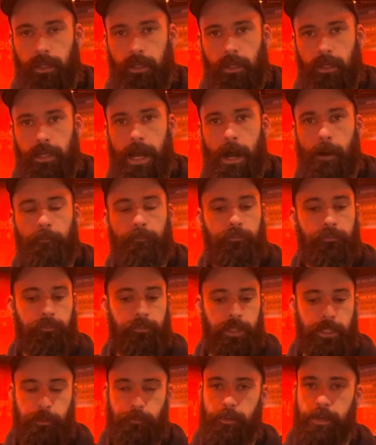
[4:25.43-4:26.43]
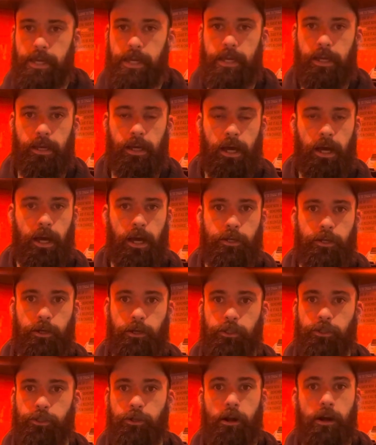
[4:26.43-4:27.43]
Now, this being your
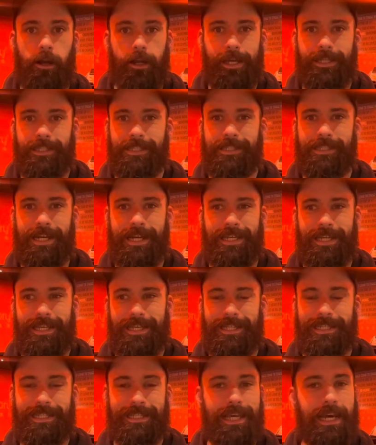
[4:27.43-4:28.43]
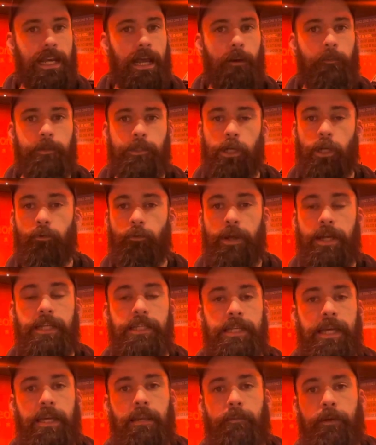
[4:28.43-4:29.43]
strong and steady setup, it's a great
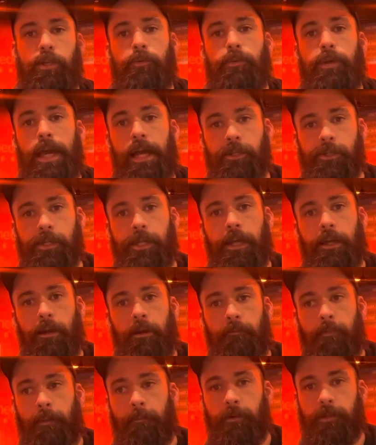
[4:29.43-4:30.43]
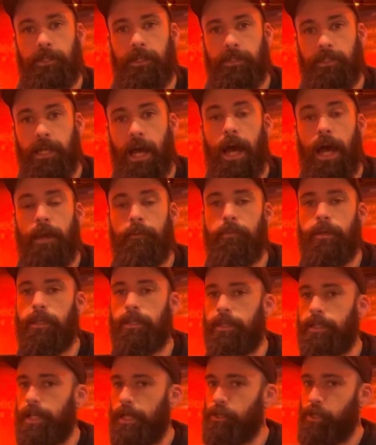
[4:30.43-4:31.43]
day to make sure we educate our members on timing,
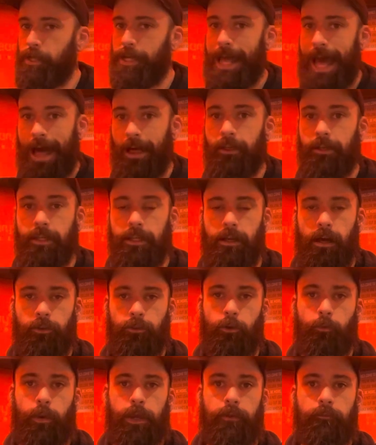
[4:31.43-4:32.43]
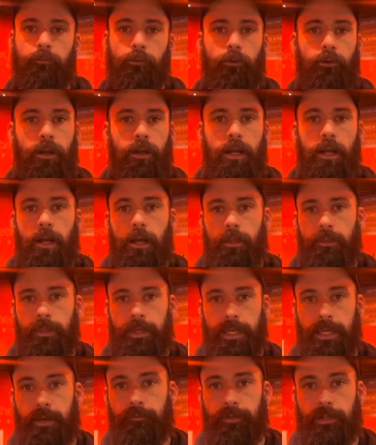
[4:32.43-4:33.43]
the intentionality on the weight floor, the
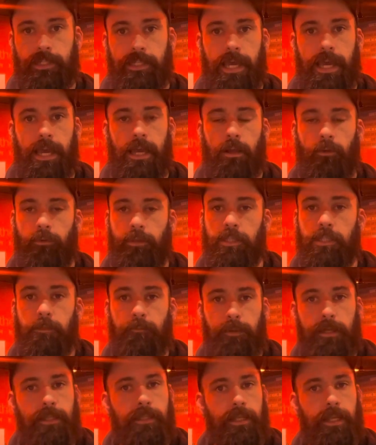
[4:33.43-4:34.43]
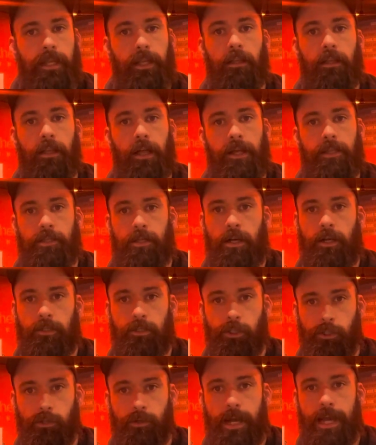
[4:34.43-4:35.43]
give and take with speeds and inclines on
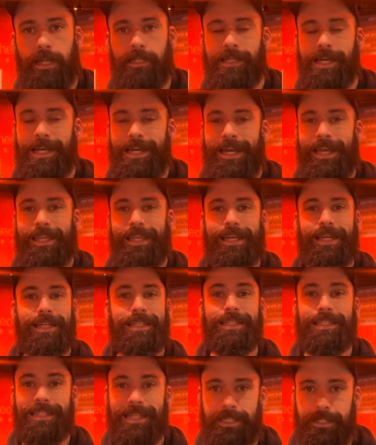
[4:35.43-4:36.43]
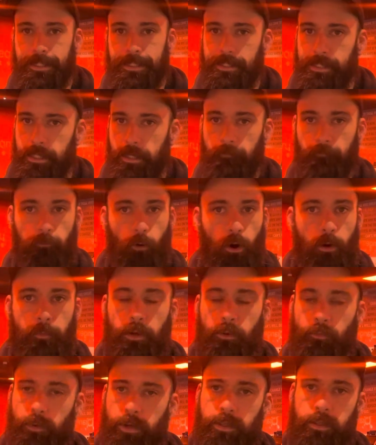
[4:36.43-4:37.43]
treads, and the consistency, form
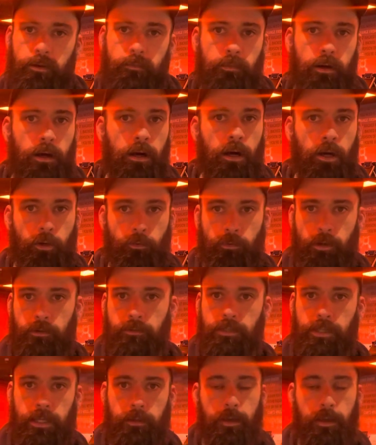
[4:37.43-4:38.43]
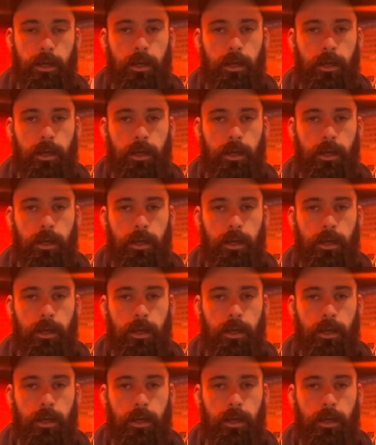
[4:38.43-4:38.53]
and rhythm on row team.